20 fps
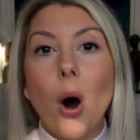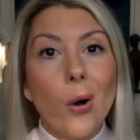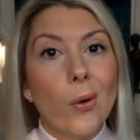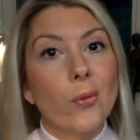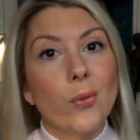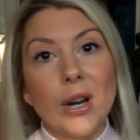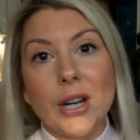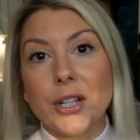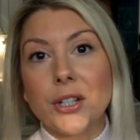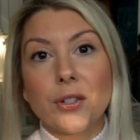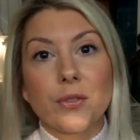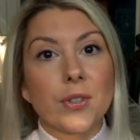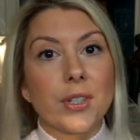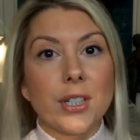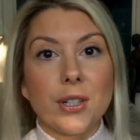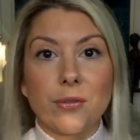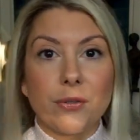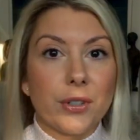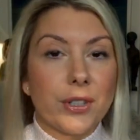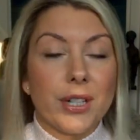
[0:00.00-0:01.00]
a whole range for
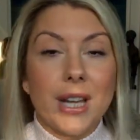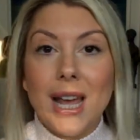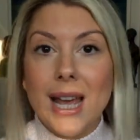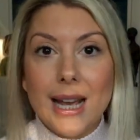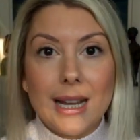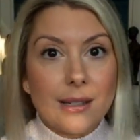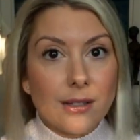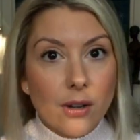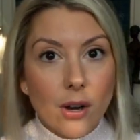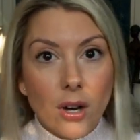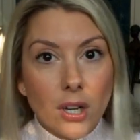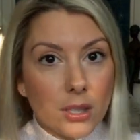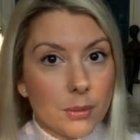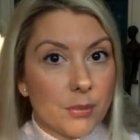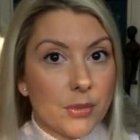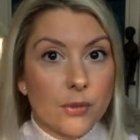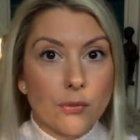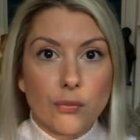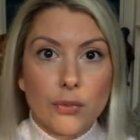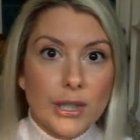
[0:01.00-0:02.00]
different hair
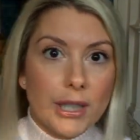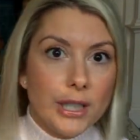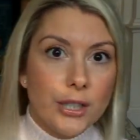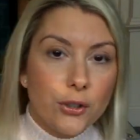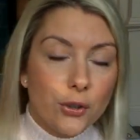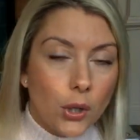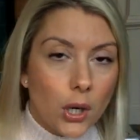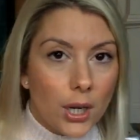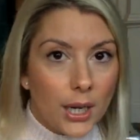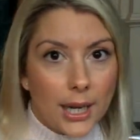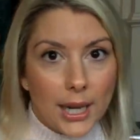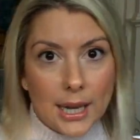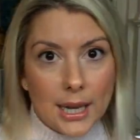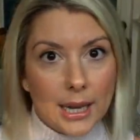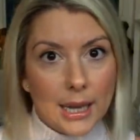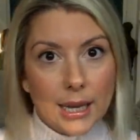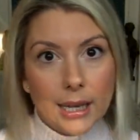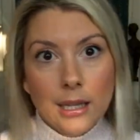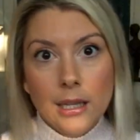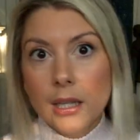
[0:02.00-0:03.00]
types, really dry
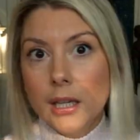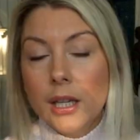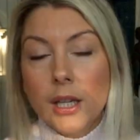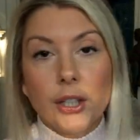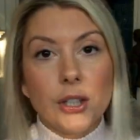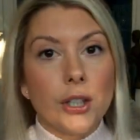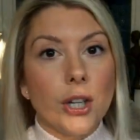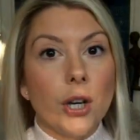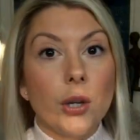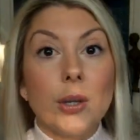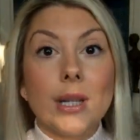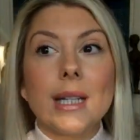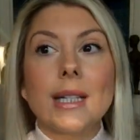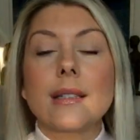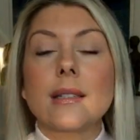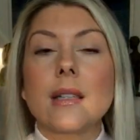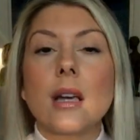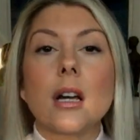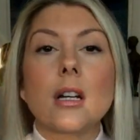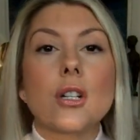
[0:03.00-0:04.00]
hair. You know,
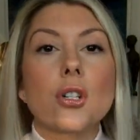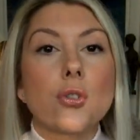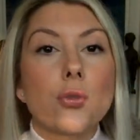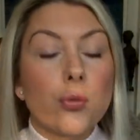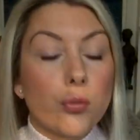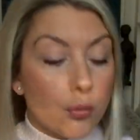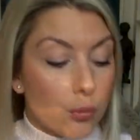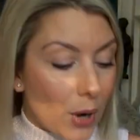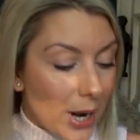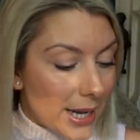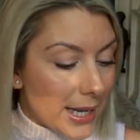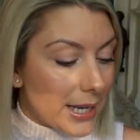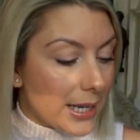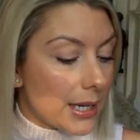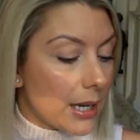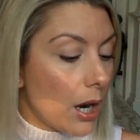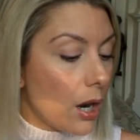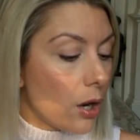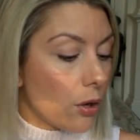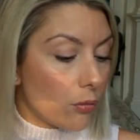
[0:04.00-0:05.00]
it's a
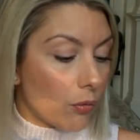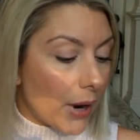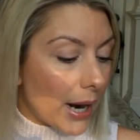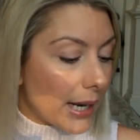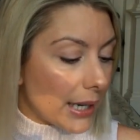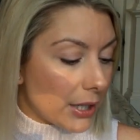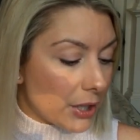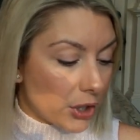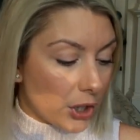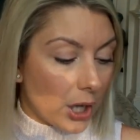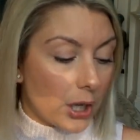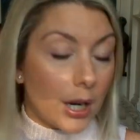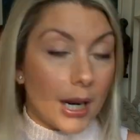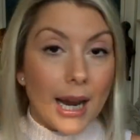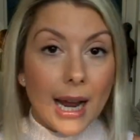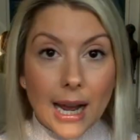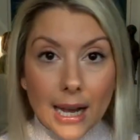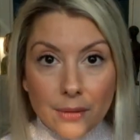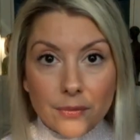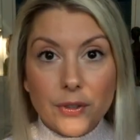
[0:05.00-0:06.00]
great range and I
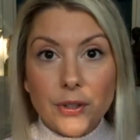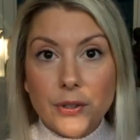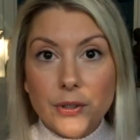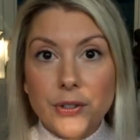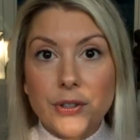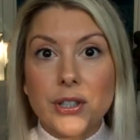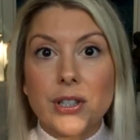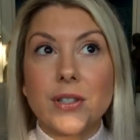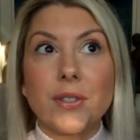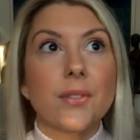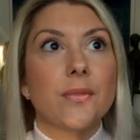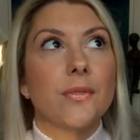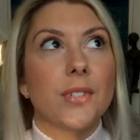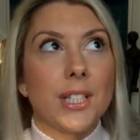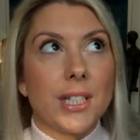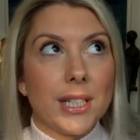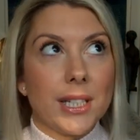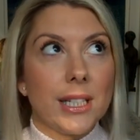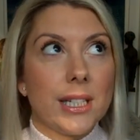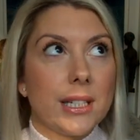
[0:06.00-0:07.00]
have used this
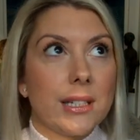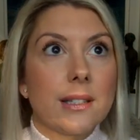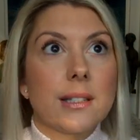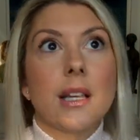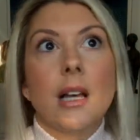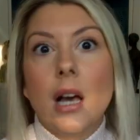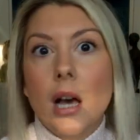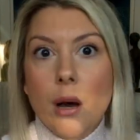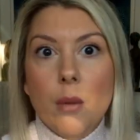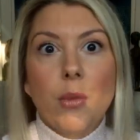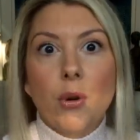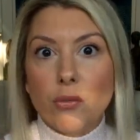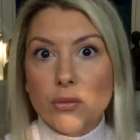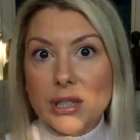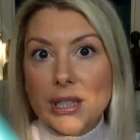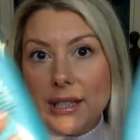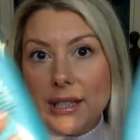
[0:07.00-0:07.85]
for years, but